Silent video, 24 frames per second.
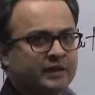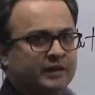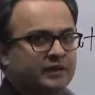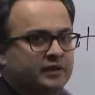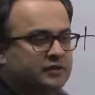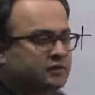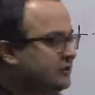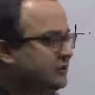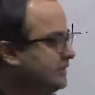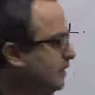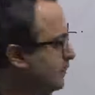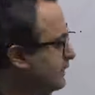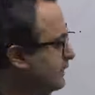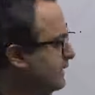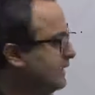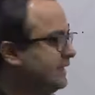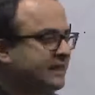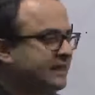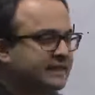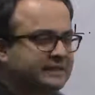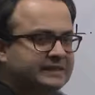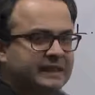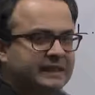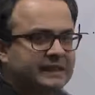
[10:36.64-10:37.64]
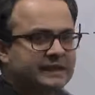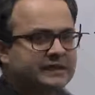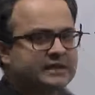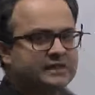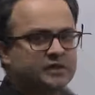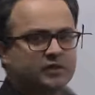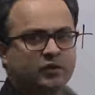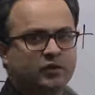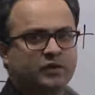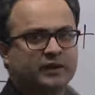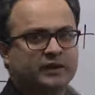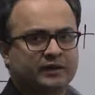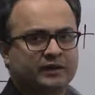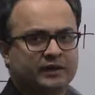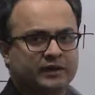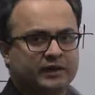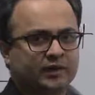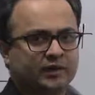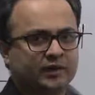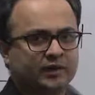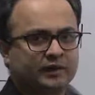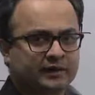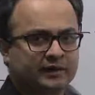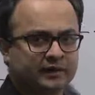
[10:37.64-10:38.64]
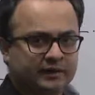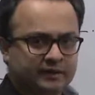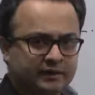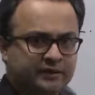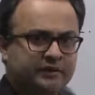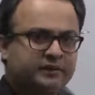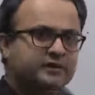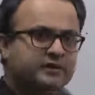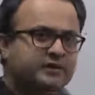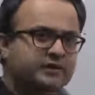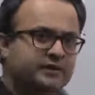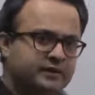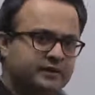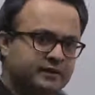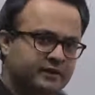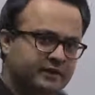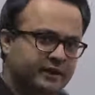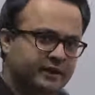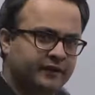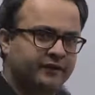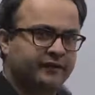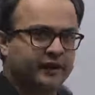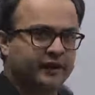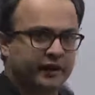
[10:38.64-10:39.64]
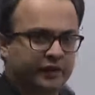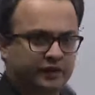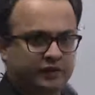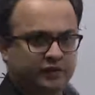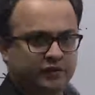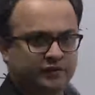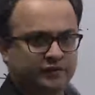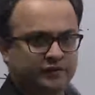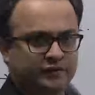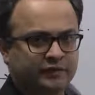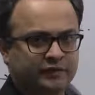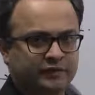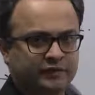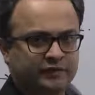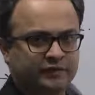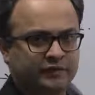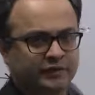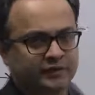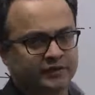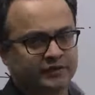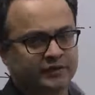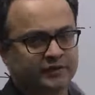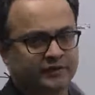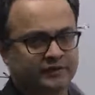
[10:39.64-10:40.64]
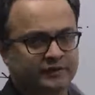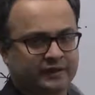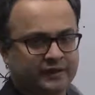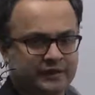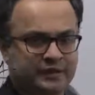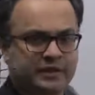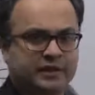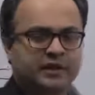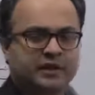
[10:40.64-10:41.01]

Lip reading: So something like that is not allowed in the definition of a function. Okay?